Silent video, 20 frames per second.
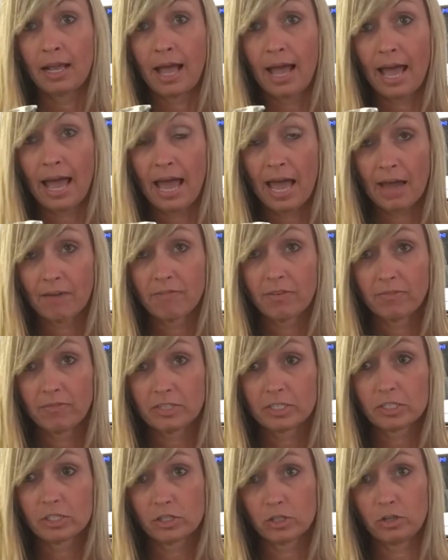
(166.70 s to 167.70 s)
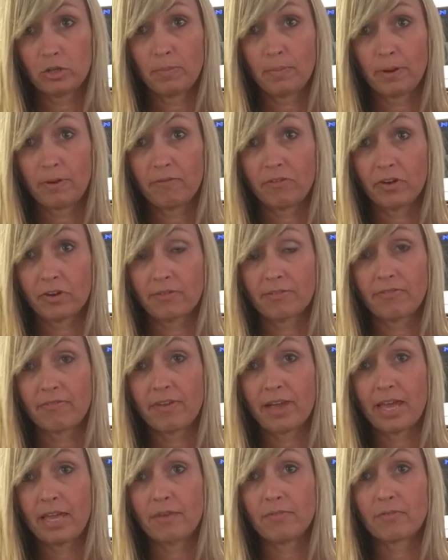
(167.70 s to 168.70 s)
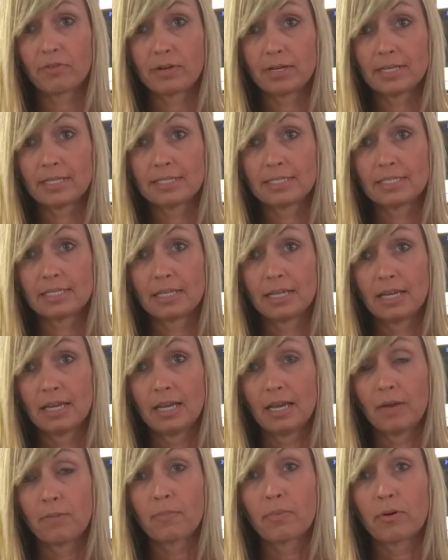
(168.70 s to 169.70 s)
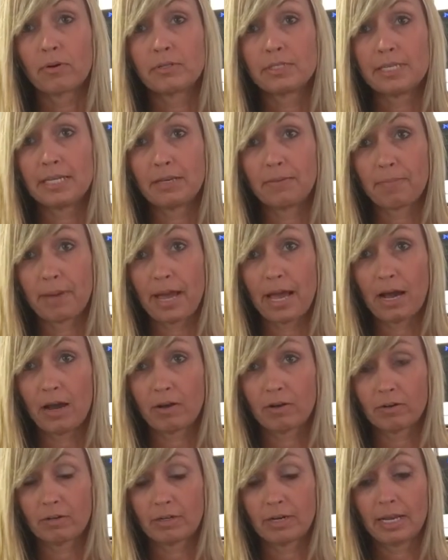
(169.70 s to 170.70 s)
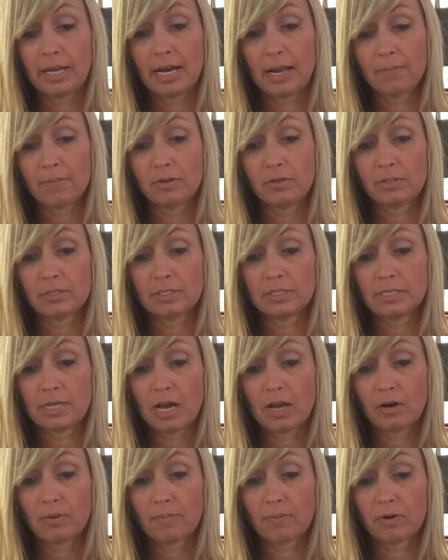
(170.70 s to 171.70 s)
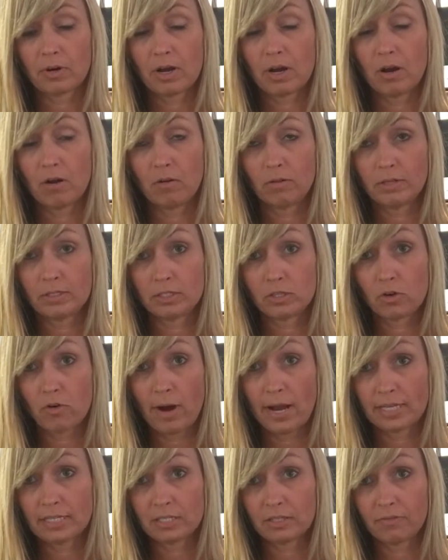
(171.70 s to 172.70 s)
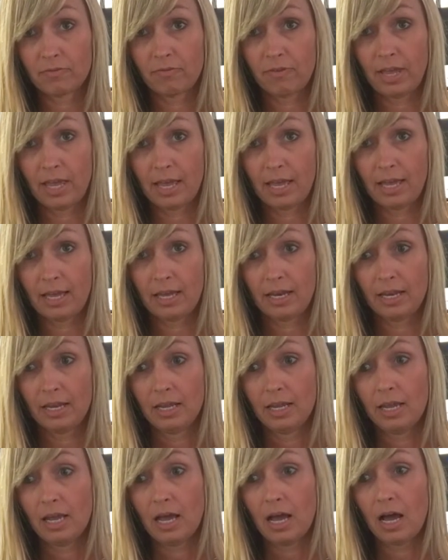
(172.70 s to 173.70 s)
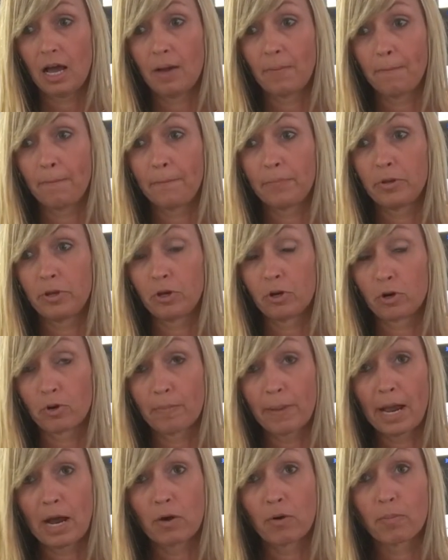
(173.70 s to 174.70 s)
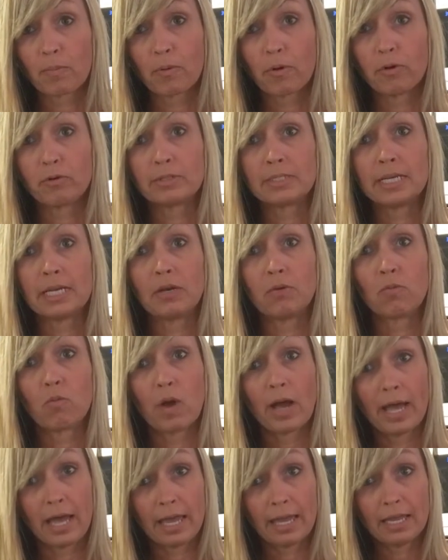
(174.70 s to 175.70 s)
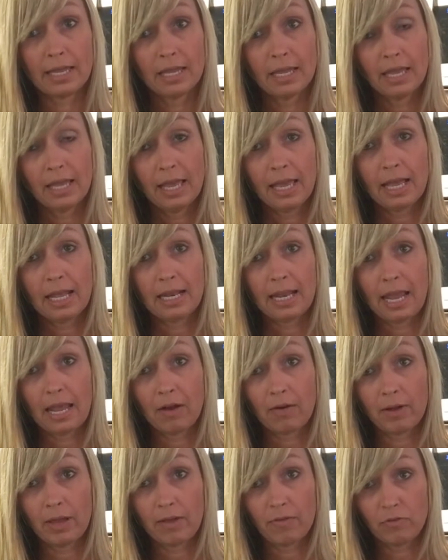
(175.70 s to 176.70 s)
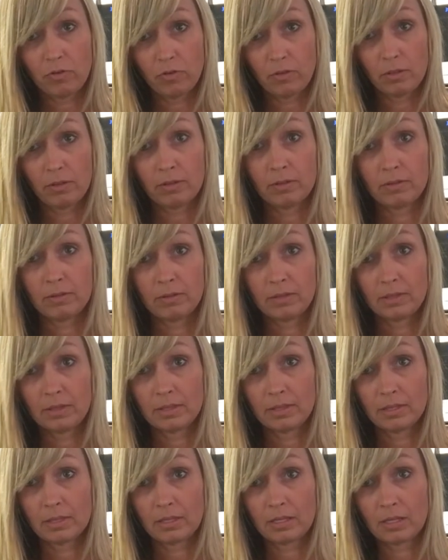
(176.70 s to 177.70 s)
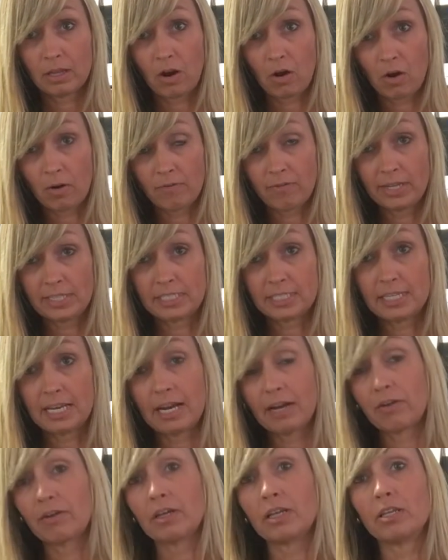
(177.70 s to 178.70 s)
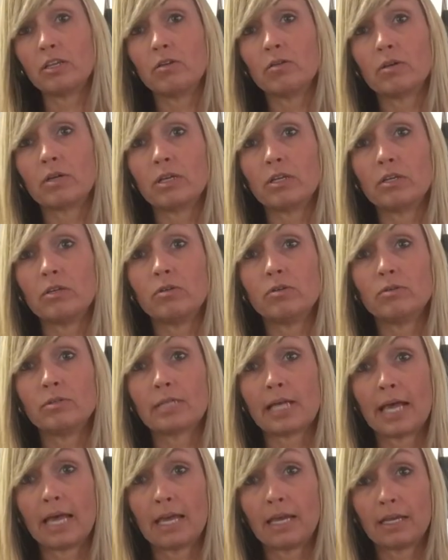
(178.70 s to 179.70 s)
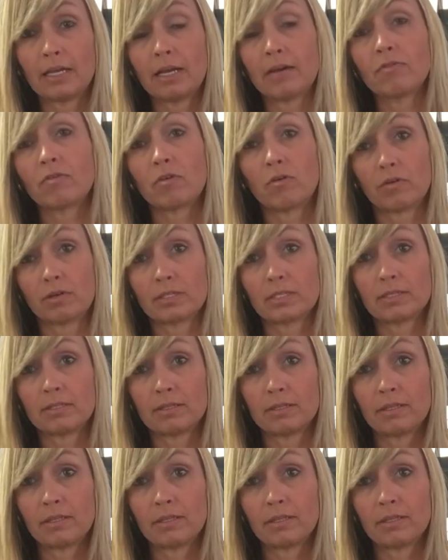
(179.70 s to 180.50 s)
a half of a scoop of your favorite protein powder, and I'm using Dr. Mercola's grass-fed pure power protein whey. Now if you are vegetarian, you can use of course,